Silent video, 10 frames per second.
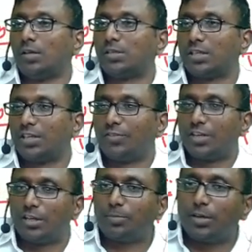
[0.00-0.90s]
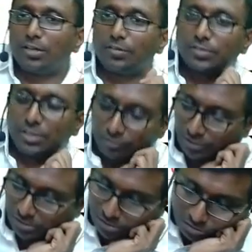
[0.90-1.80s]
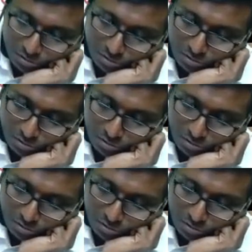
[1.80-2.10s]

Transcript: Significant part of service.